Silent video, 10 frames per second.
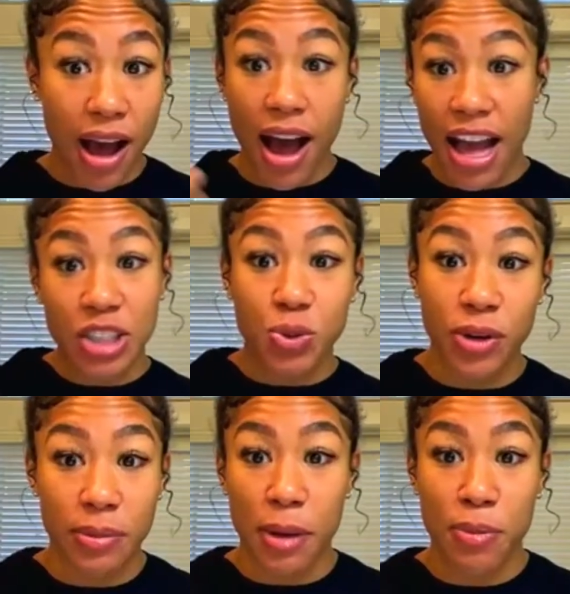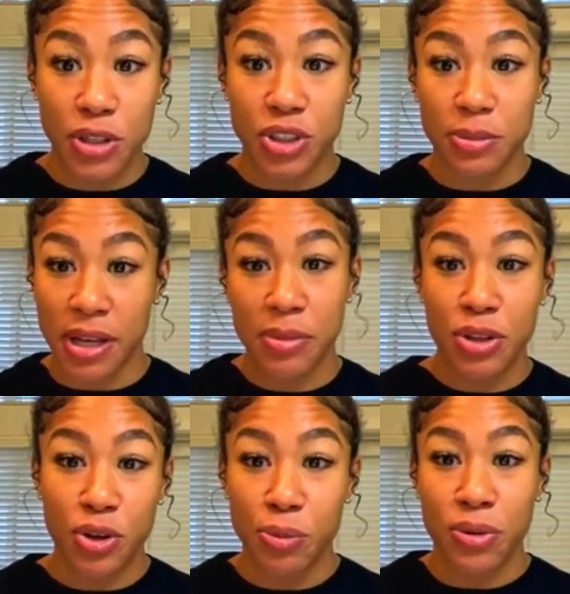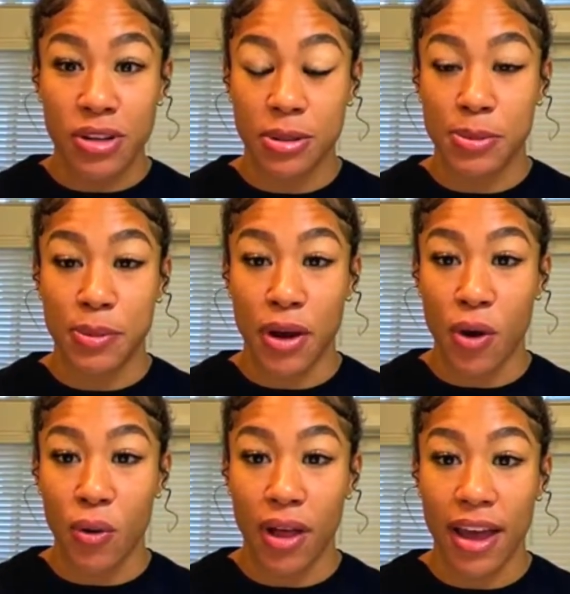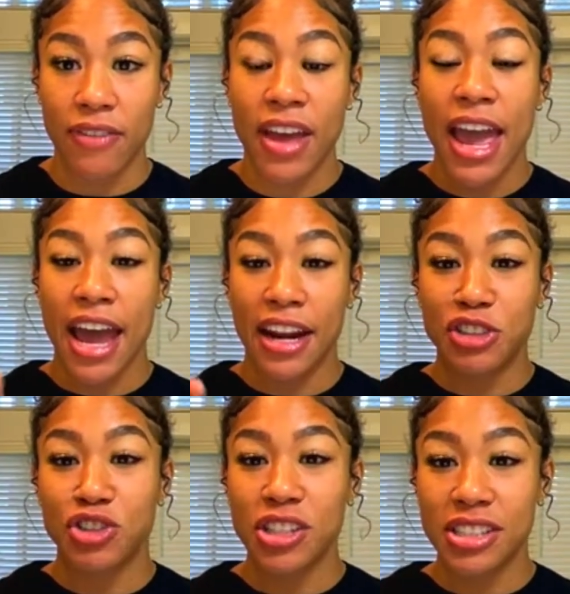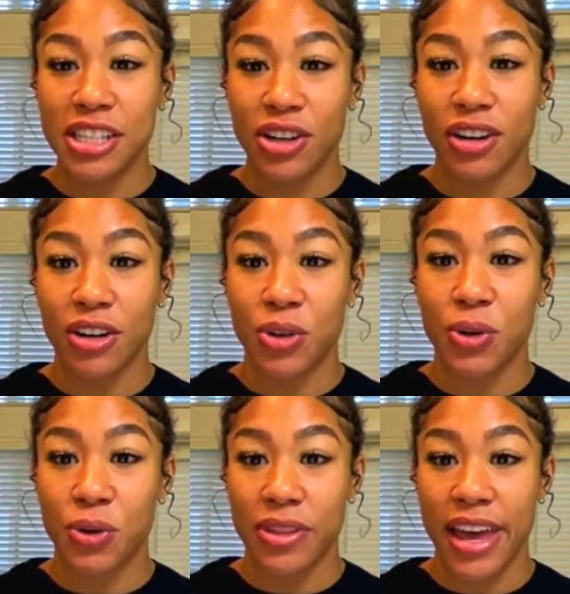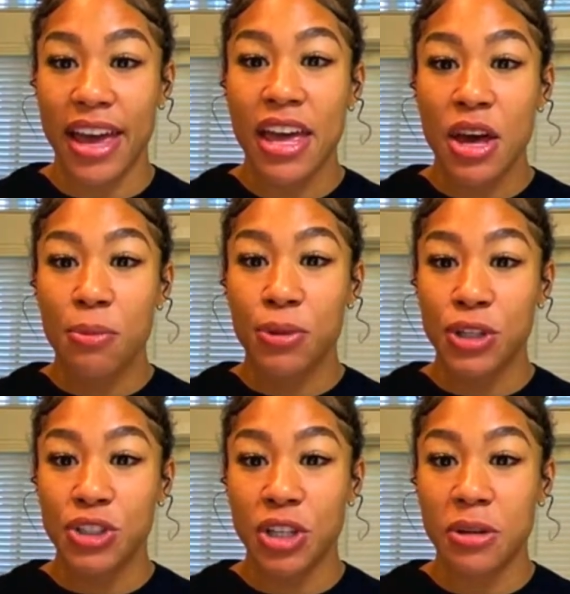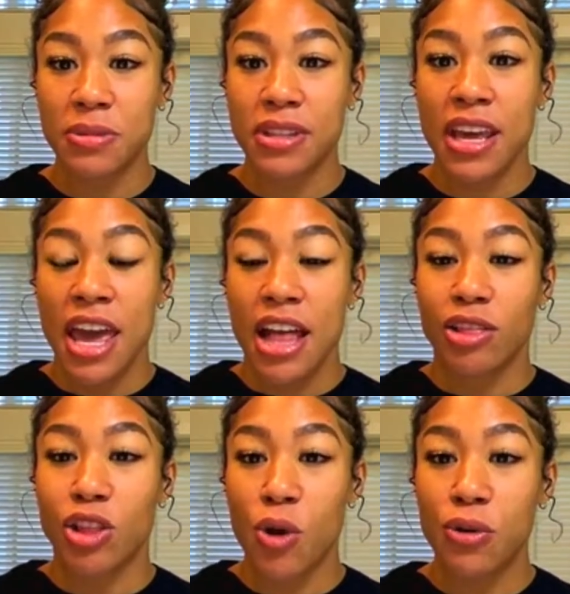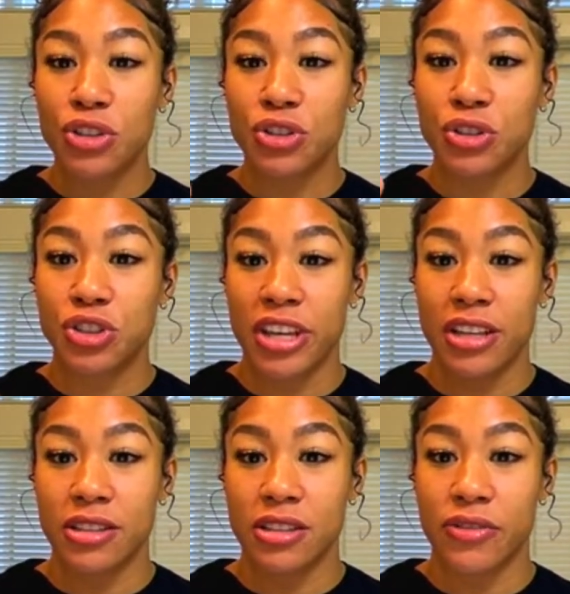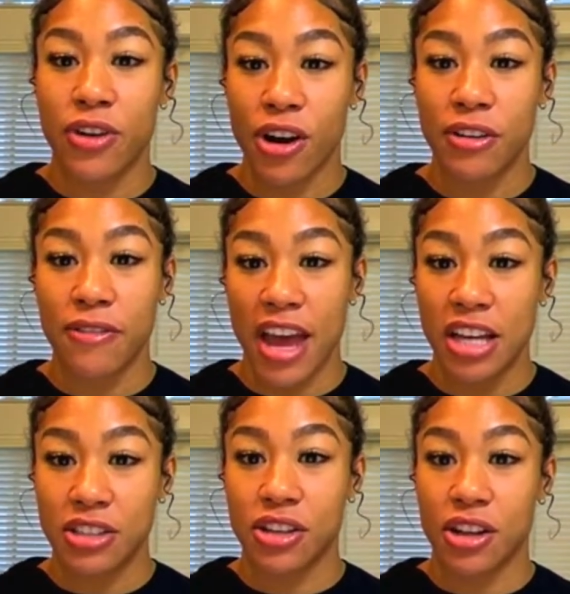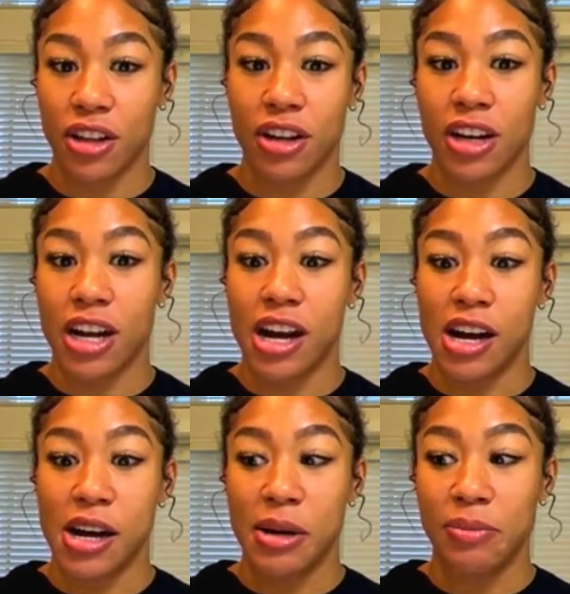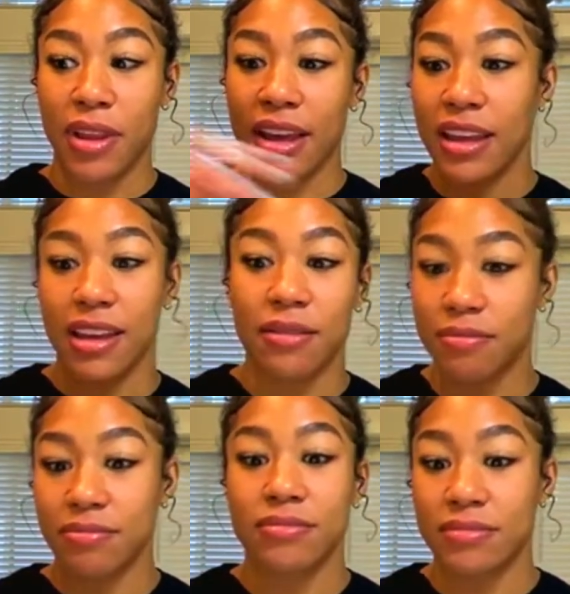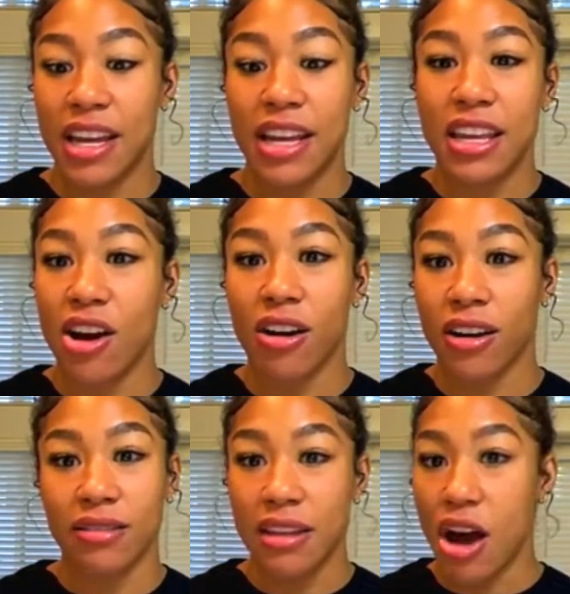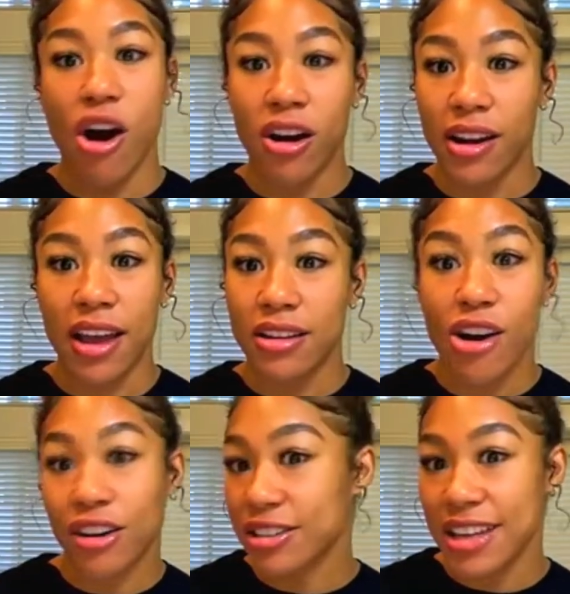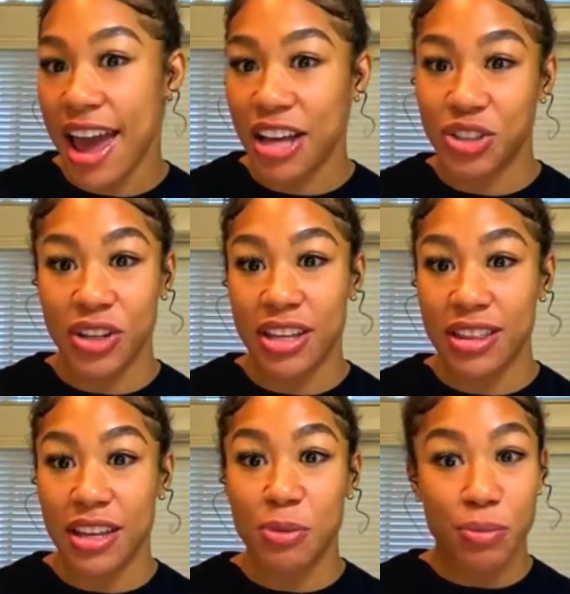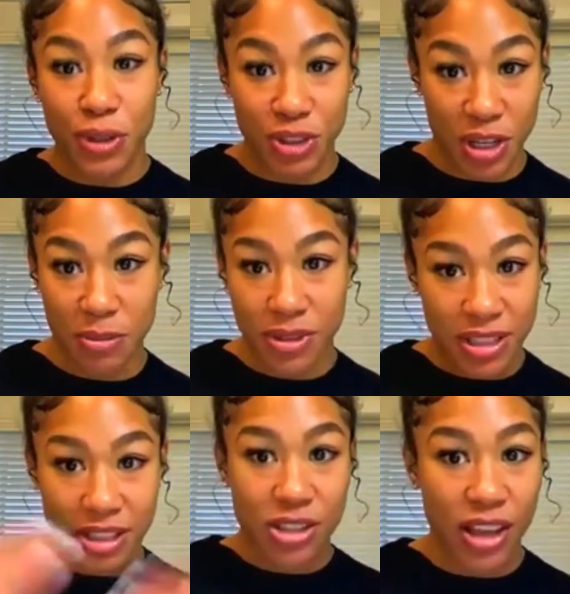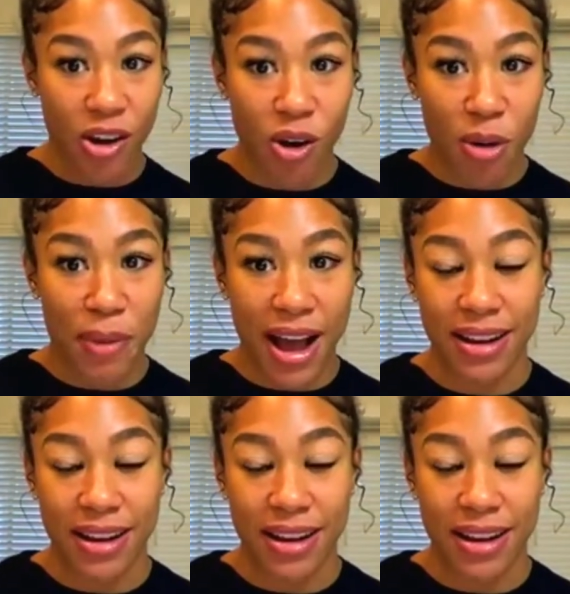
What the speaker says: I swear by push-ups. I've been doing push-ups my whole life. And I just seen an article that push-ups lowers your chances of cardiovascular, like any heart attacks or anything, push-ups, because it's like all body.